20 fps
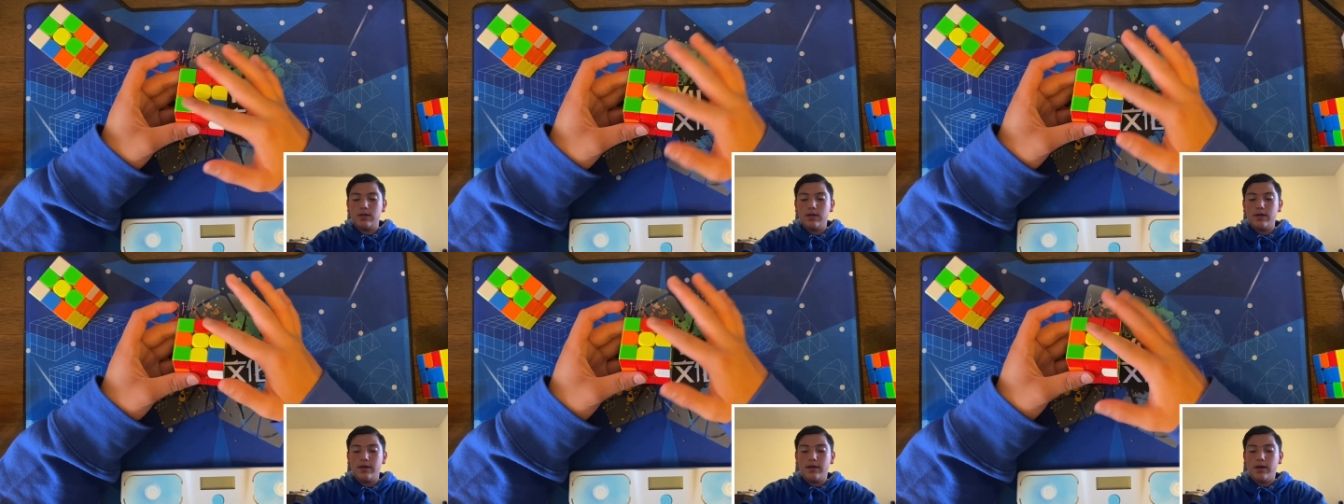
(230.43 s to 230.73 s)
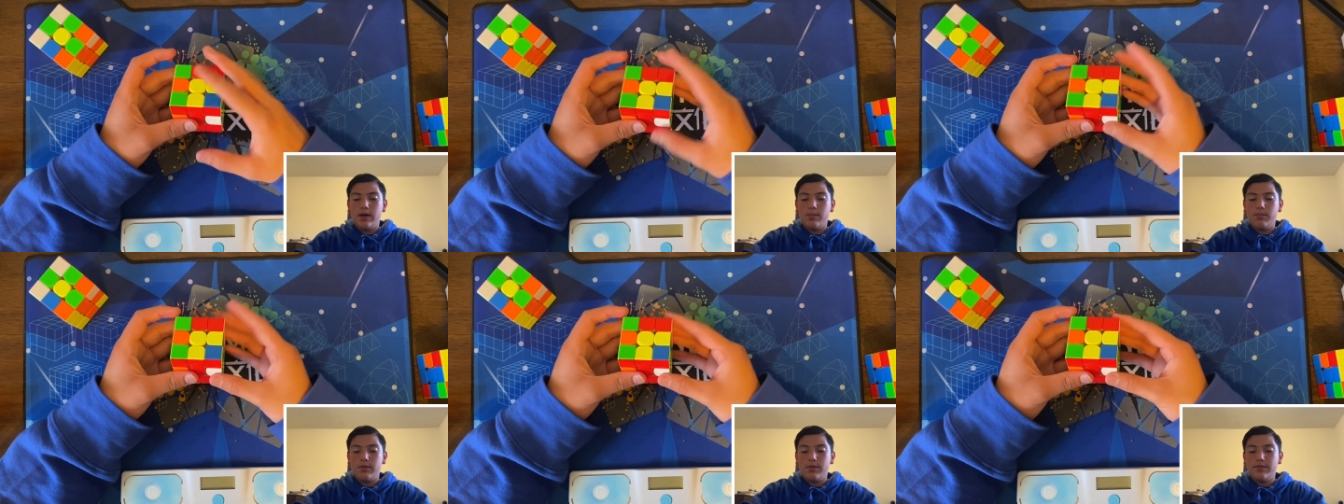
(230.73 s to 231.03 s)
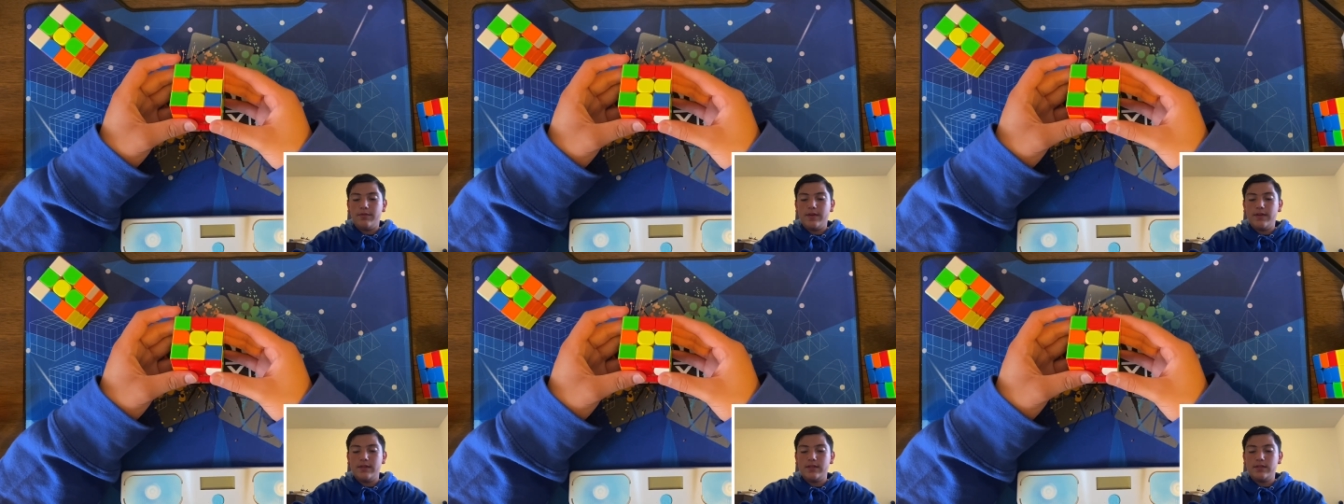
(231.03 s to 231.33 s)
upper
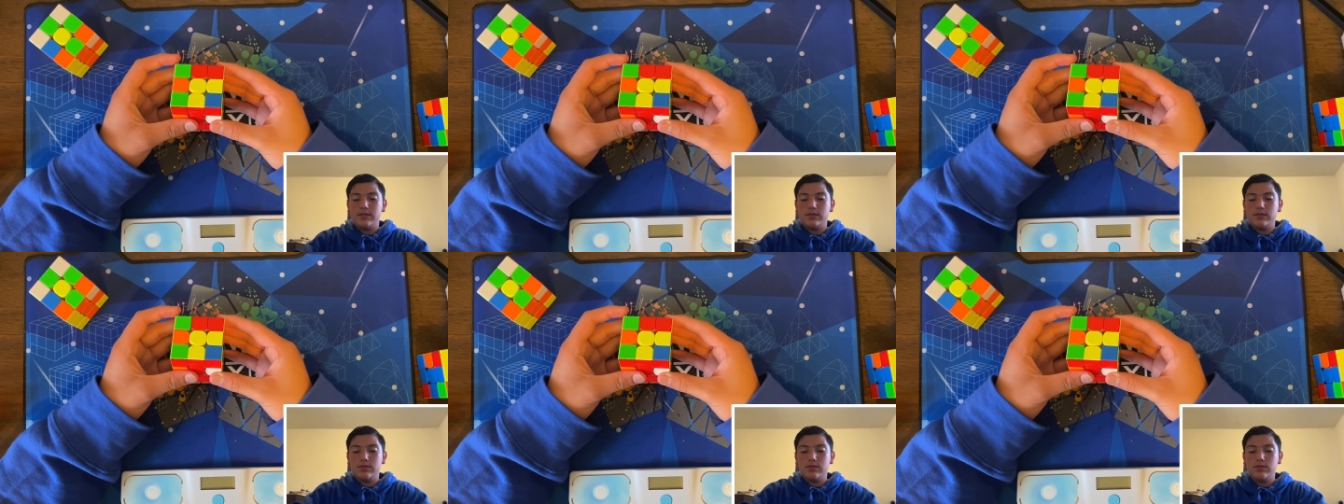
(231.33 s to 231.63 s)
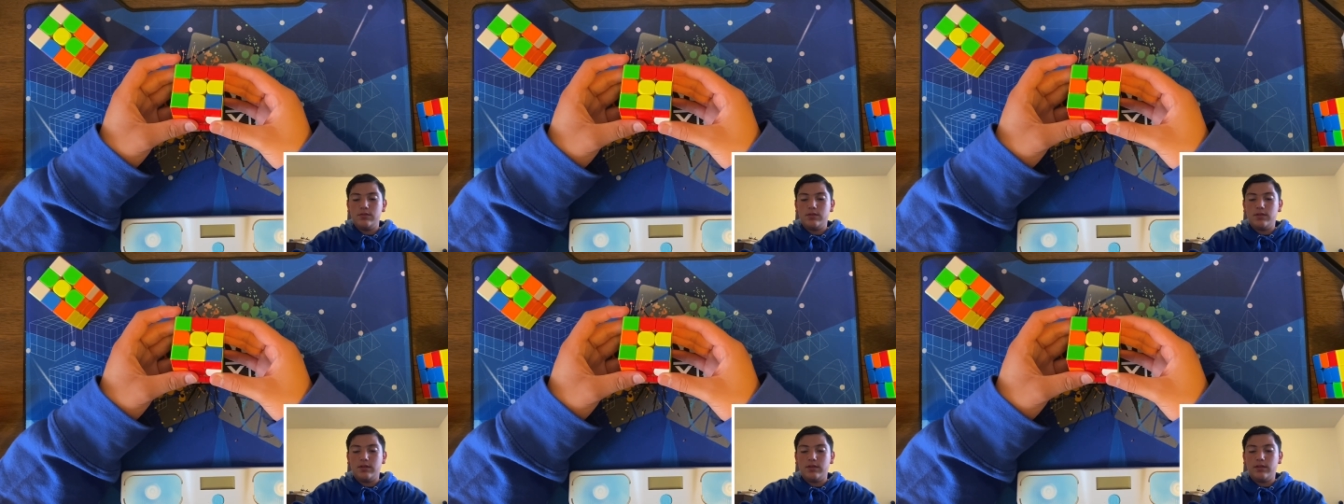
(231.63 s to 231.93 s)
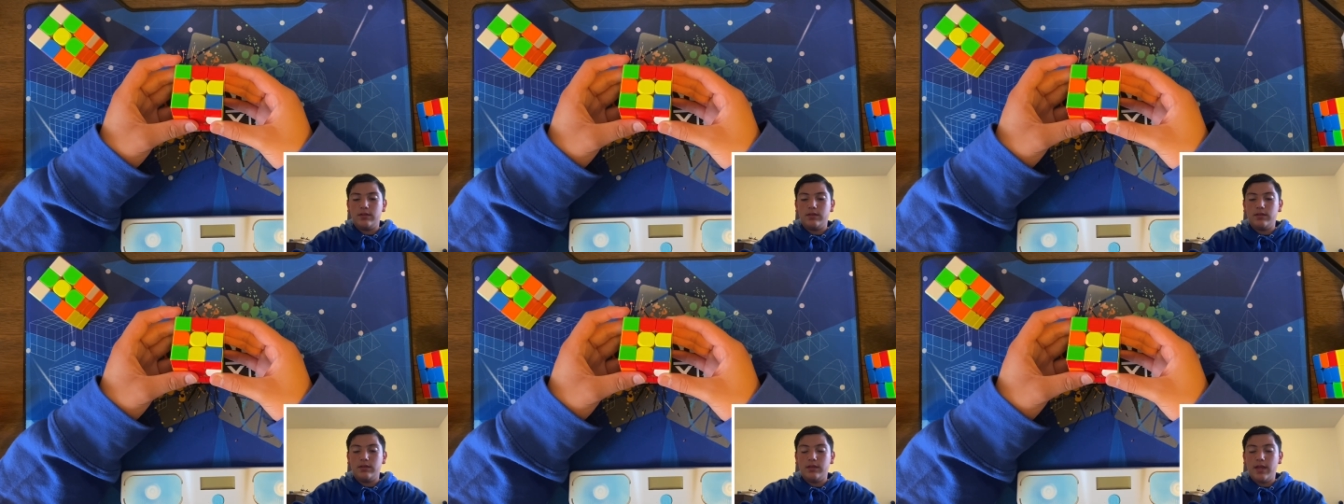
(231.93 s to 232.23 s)
face to the
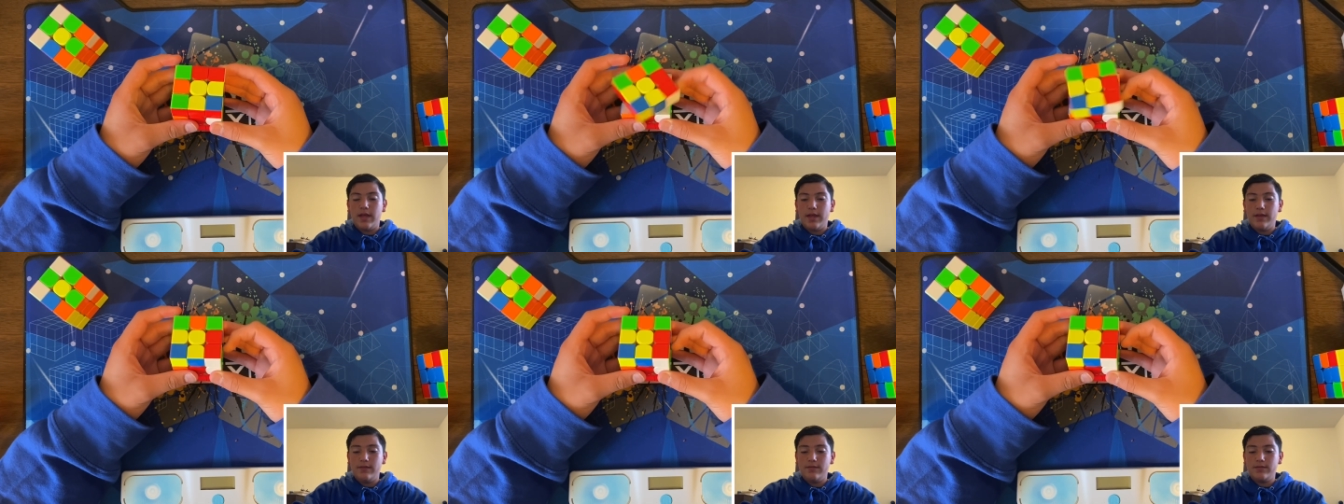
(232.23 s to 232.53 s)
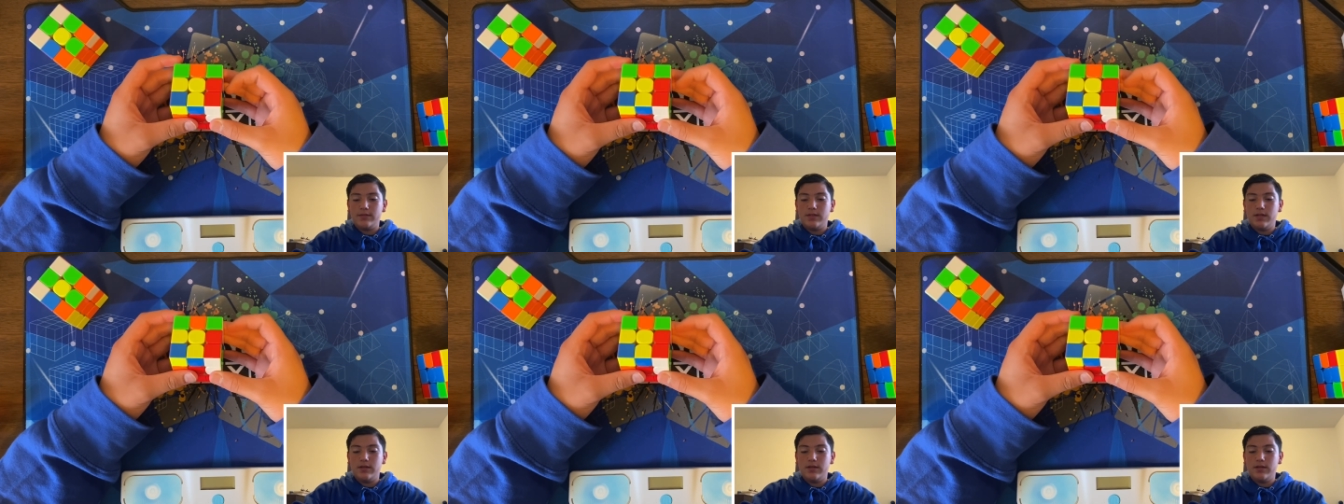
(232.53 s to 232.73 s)
left,